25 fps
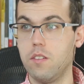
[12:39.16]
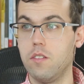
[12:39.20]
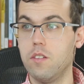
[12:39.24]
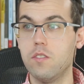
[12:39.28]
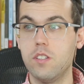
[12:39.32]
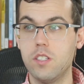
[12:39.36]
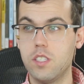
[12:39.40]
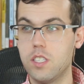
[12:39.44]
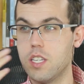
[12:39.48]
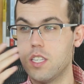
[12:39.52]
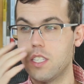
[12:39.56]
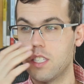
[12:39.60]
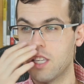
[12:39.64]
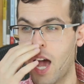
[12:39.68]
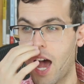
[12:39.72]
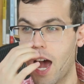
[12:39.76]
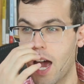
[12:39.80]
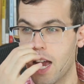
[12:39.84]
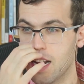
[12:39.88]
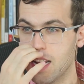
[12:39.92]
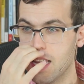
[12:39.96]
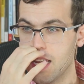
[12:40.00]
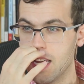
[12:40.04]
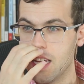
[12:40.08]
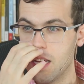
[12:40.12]

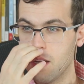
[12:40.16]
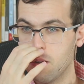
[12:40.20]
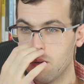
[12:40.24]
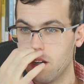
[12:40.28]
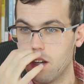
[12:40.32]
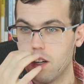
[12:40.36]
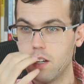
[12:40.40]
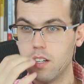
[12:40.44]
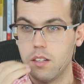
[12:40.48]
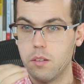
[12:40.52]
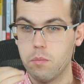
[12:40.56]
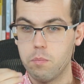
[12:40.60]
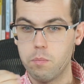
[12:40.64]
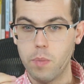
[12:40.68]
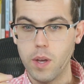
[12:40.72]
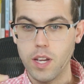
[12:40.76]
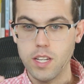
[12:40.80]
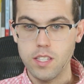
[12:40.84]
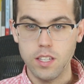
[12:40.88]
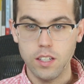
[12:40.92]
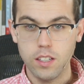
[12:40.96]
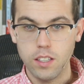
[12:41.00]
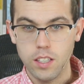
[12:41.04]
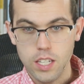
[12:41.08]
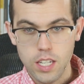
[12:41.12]
society,
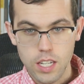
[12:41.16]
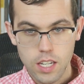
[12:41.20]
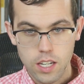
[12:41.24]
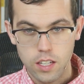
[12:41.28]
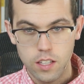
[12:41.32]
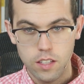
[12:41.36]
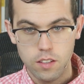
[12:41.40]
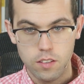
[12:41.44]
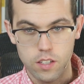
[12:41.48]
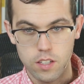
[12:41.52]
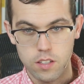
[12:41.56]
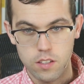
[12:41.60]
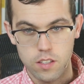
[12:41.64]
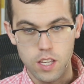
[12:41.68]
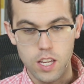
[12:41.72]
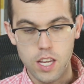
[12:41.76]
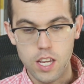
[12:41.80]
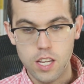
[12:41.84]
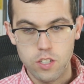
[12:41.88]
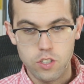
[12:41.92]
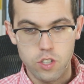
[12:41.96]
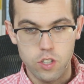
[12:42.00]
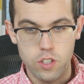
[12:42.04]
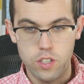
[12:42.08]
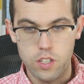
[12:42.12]
basically,
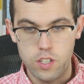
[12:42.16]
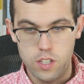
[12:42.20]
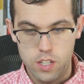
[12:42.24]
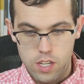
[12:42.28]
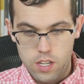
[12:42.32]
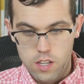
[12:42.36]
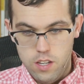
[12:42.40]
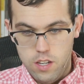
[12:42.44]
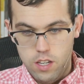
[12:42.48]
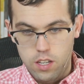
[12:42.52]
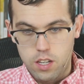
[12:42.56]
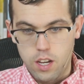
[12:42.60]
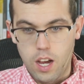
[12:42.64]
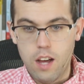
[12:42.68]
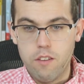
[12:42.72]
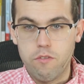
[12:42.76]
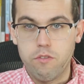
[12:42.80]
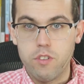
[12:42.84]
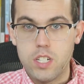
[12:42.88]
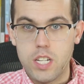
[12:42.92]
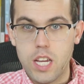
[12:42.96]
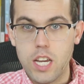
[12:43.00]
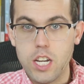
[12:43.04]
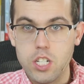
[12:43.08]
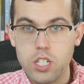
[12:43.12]
it's
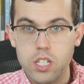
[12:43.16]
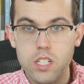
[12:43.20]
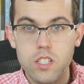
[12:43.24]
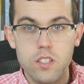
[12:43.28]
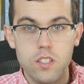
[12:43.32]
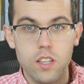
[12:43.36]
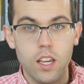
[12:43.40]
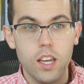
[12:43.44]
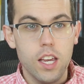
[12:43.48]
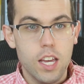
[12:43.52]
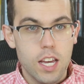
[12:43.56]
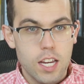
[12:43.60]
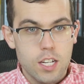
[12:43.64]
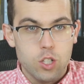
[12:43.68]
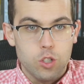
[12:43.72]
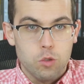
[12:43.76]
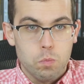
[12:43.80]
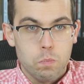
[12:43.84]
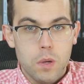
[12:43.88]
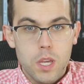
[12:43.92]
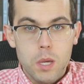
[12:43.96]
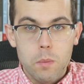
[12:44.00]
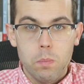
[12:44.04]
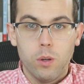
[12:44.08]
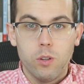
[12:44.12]
confrontations. It's just
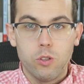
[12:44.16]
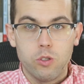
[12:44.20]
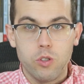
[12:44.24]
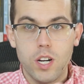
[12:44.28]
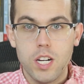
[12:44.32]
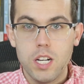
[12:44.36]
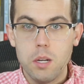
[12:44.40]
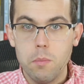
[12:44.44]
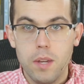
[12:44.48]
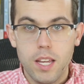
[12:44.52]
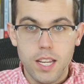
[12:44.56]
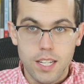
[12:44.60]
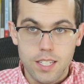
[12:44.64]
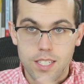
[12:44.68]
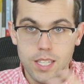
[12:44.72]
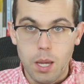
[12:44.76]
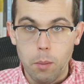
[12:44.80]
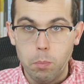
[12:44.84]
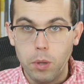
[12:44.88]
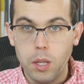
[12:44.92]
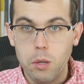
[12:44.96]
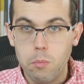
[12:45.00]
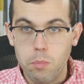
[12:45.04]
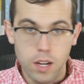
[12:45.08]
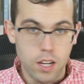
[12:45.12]
people trying to be
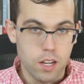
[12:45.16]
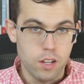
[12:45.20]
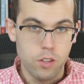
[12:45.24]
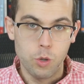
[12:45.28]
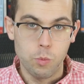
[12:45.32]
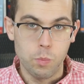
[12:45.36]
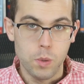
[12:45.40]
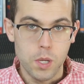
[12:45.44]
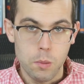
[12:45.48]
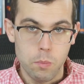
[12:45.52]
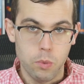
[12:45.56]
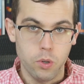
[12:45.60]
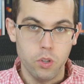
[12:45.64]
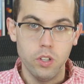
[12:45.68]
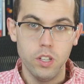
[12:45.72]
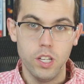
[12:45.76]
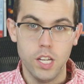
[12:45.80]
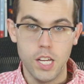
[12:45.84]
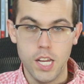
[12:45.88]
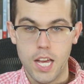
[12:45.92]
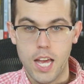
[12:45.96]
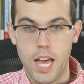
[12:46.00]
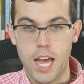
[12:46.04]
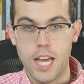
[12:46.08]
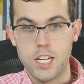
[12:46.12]
accepted by other people
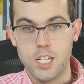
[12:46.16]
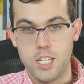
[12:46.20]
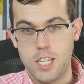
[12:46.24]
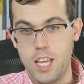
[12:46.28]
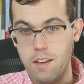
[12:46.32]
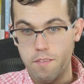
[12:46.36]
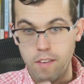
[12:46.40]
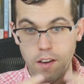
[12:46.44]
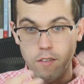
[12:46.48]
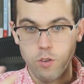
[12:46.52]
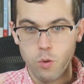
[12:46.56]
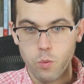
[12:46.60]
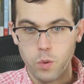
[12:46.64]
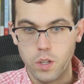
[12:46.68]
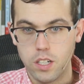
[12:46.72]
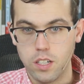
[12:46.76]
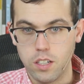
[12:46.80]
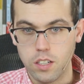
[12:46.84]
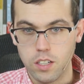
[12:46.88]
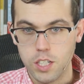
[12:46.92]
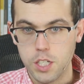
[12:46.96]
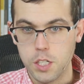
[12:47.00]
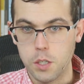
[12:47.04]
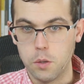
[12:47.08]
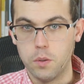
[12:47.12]
and just have
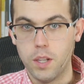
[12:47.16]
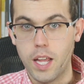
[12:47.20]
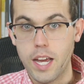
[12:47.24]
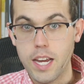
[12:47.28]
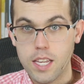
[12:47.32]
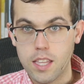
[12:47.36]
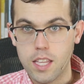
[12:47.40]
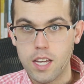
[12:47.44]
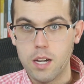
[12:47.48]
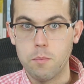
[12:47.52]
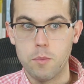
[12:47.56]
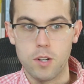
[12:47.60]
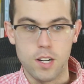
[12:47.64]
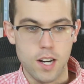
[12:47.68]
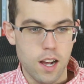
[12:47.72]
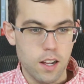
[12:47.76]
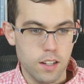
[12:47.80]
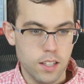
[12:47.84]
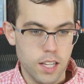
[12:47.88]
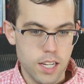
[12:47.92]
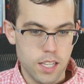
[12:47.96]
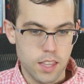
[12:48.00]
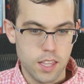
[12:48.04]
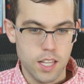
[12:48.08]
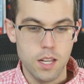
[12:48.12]
everyone, like them or not
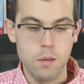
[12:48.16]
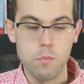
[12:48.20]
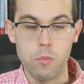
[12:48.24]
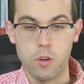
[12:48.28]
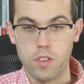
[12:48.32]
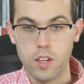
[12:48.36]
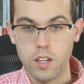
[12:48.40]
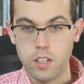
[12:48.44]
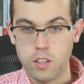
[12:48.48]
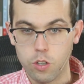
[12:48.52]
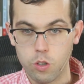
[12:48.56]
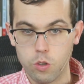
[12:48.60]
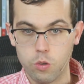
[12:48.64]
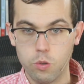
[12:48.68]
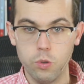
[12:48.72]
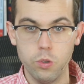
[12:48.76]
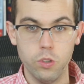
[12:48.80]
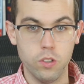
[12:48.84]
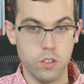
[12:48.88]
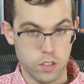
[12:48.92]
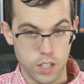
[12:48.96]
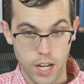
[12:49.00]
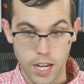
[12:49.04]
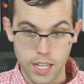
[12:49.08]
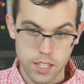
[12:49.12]
like them or think they're
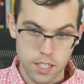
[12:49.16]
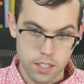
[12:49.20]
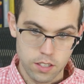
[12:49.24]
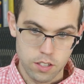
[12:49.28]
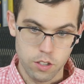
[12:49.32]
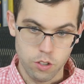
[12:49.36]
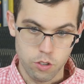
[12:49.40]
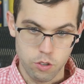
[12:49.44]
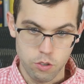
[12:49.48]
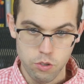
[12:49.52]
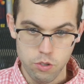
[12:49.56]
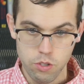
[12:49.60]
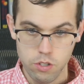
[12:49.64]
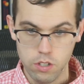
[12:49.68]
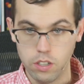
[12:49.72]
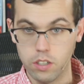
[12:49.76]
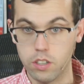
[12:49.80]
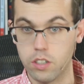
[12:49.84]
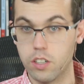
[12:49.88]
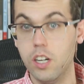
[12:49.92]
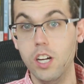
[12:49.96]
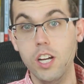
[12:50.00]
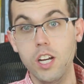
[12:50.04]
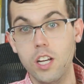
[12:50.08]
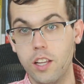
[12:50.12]
cool or not think they're cool
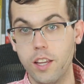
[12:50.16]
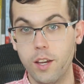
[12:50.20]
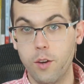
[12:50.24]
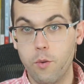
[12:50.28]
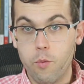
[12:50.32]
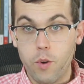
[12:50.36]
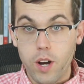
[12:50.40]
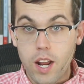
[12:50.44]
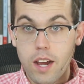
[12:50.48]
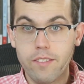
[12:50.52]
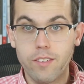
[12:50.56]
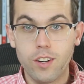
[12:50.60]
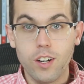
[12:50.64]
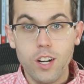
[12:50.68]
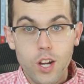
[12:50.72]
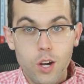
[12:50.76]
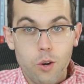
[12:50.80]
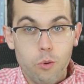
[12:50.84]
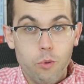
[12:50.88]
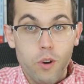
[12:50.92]
or whatever